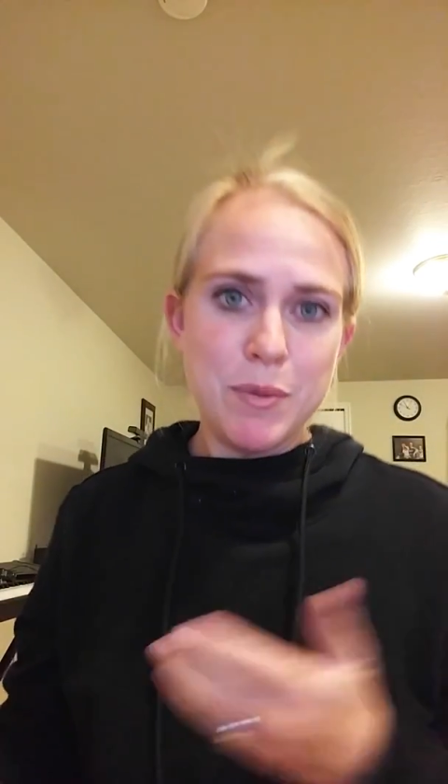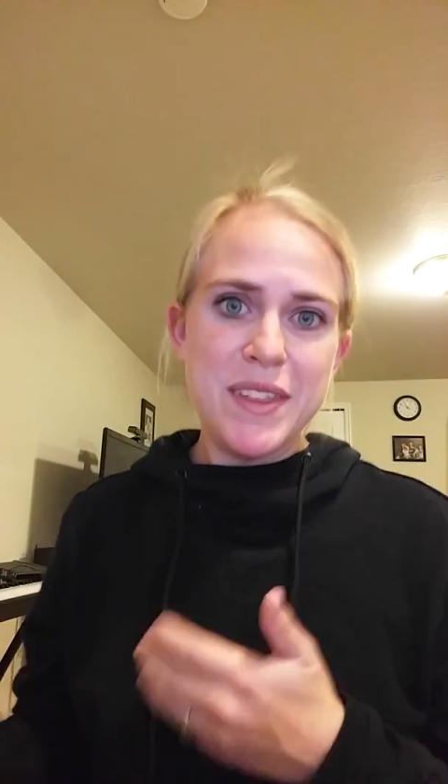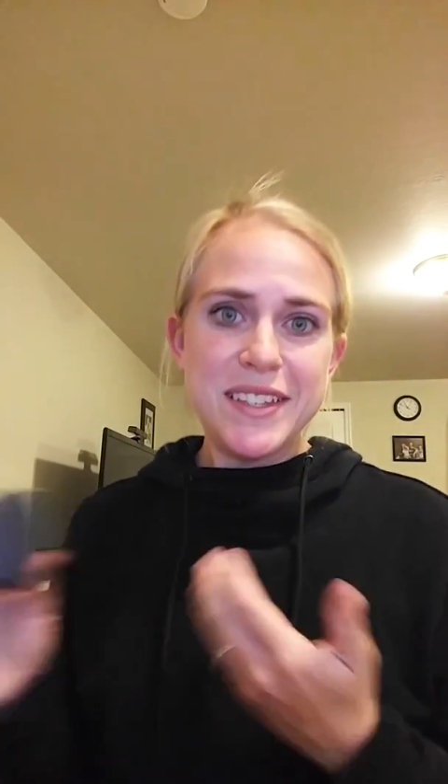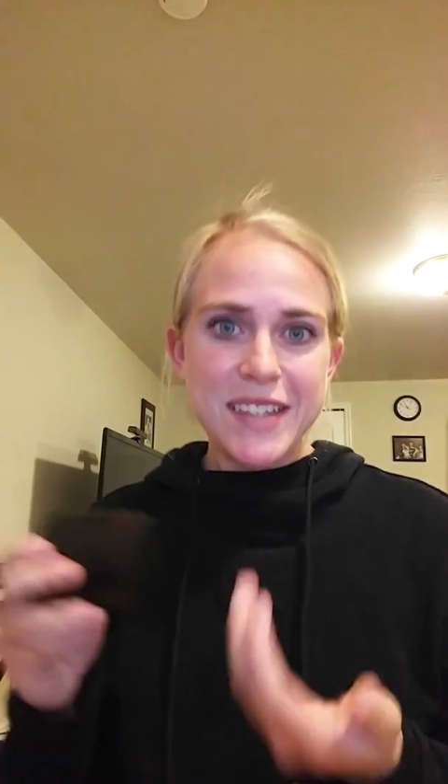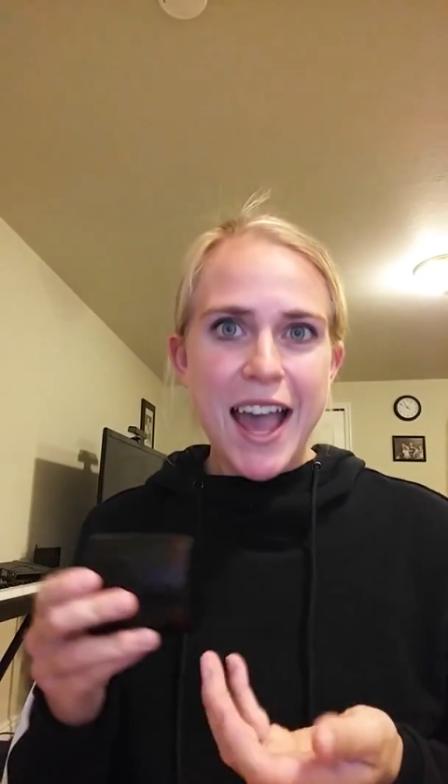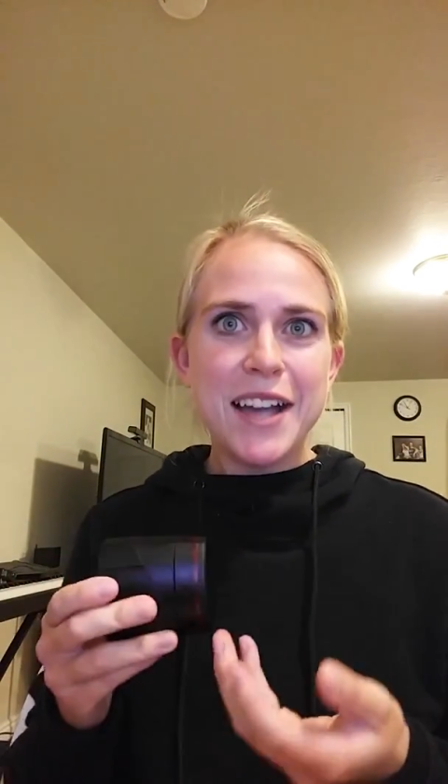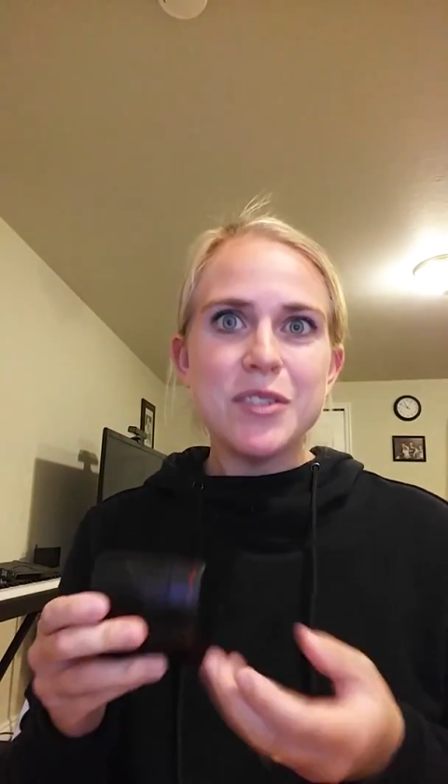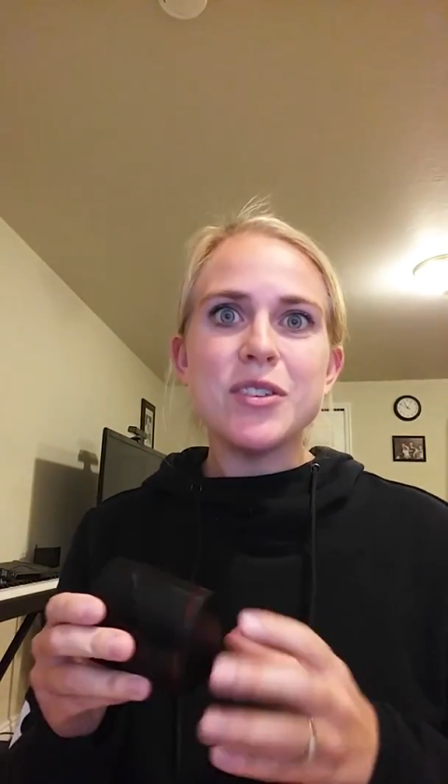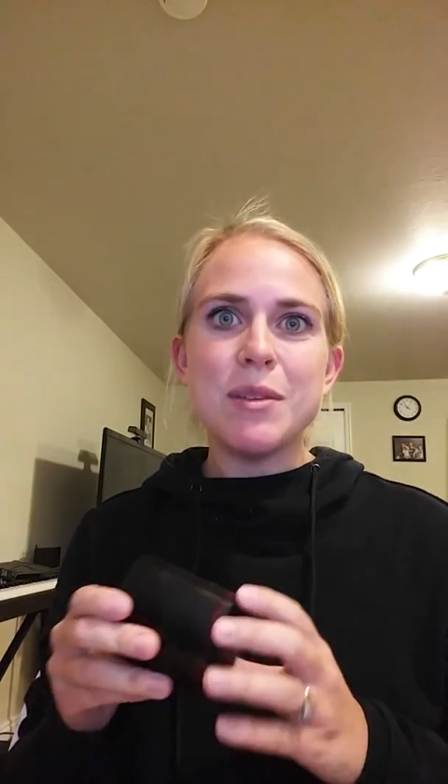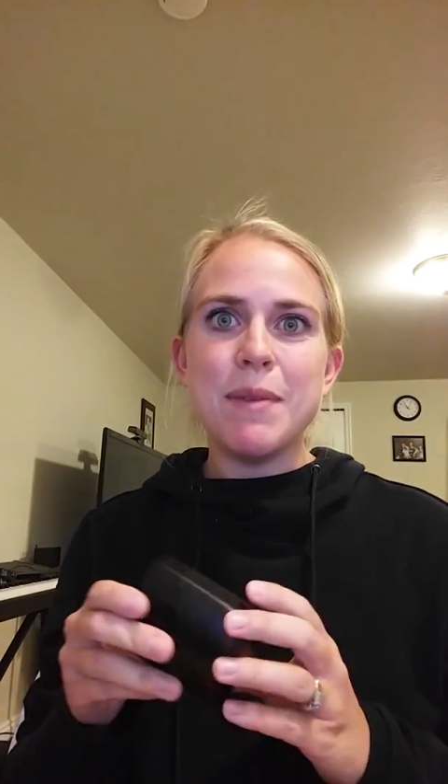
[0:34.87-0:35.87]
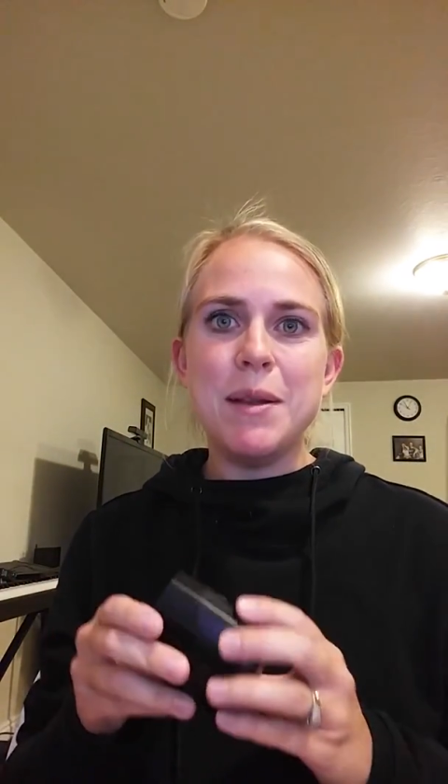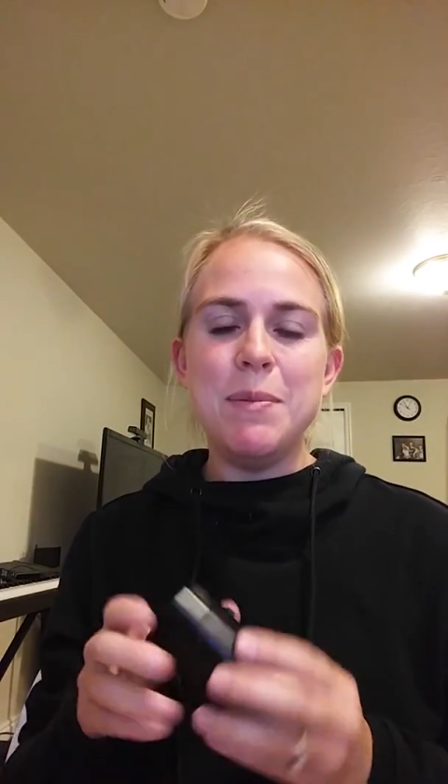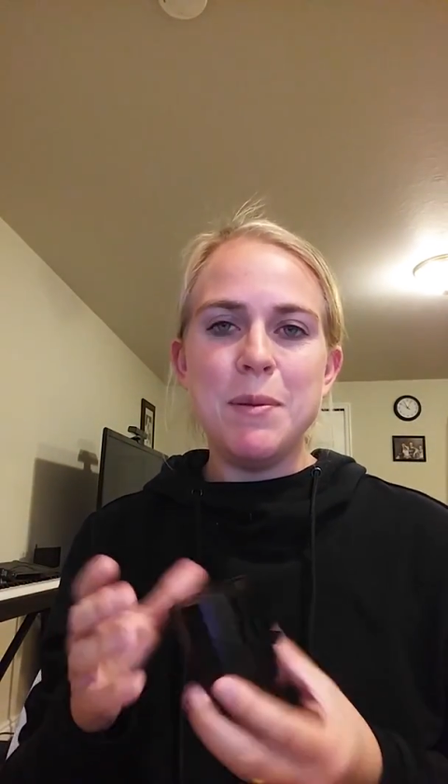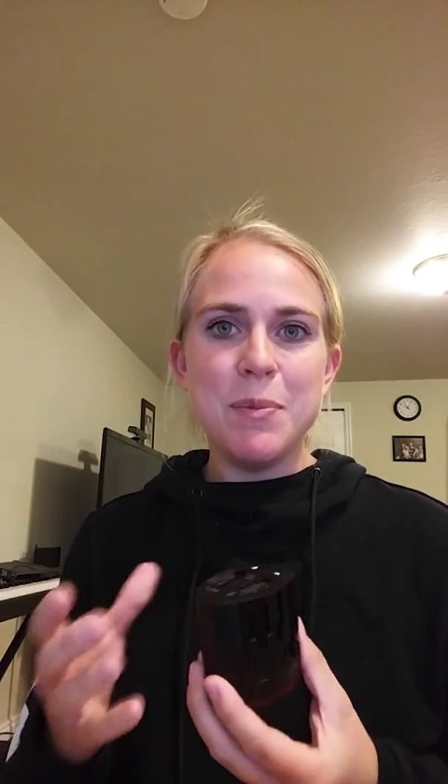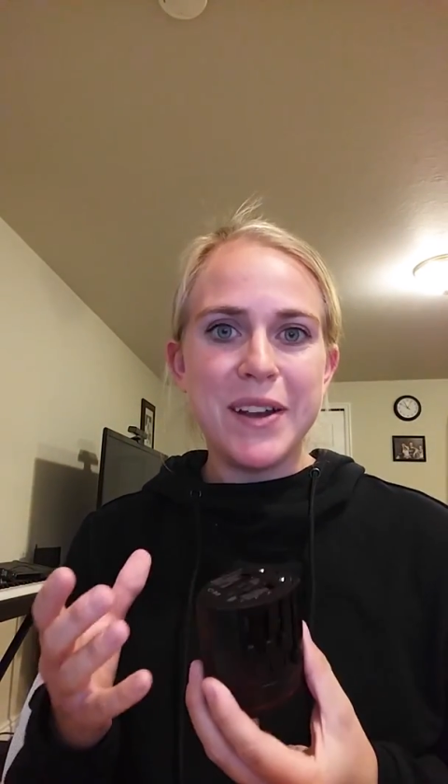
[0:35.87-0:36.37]
but this actually
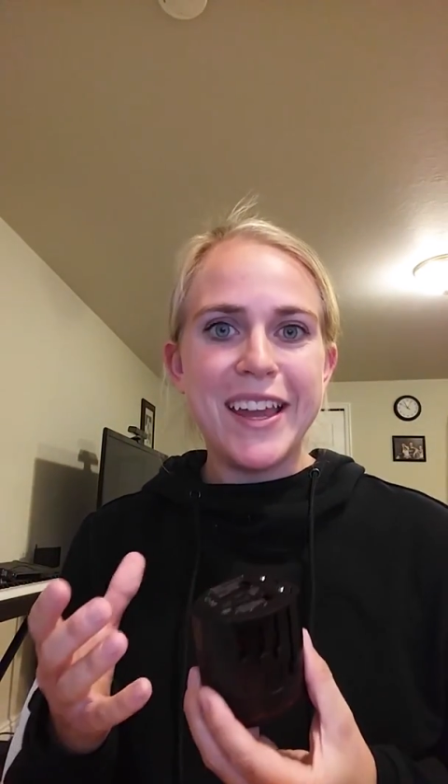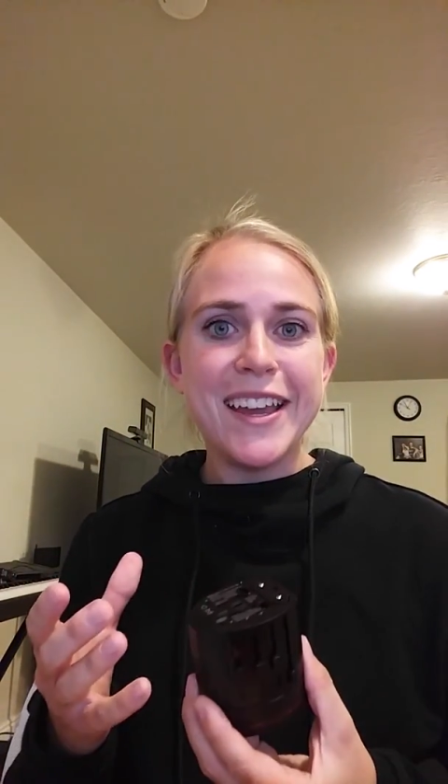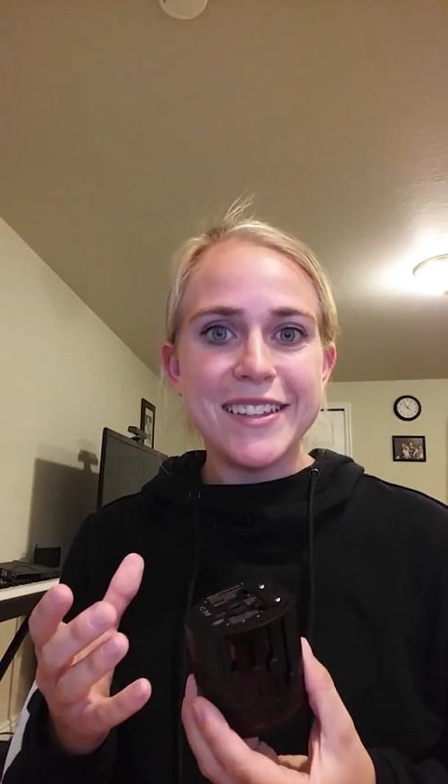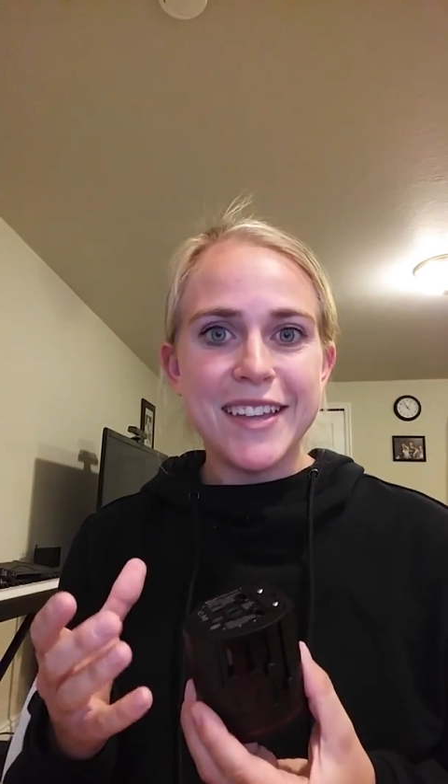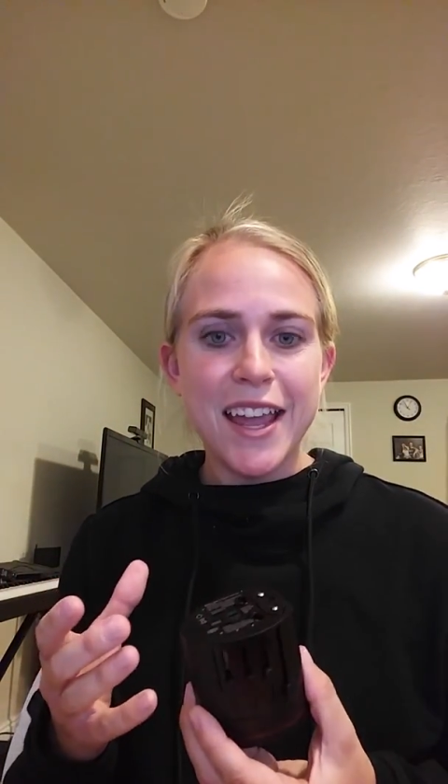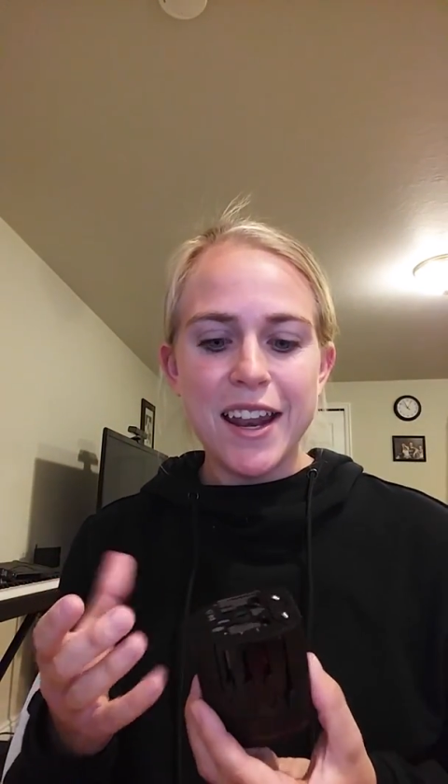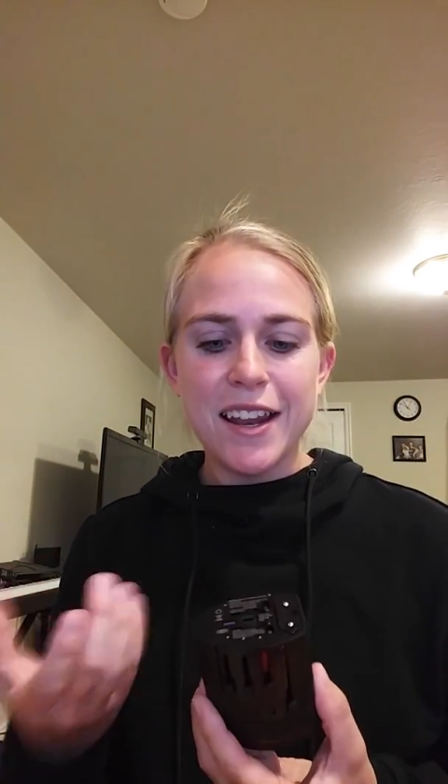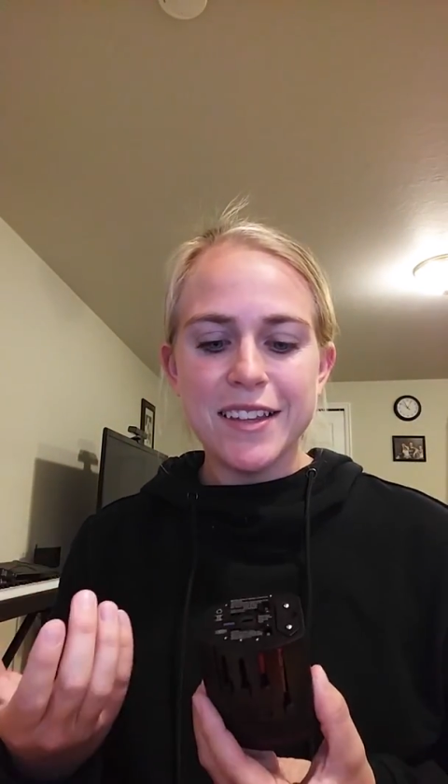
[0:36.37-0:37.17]
made me pretty excited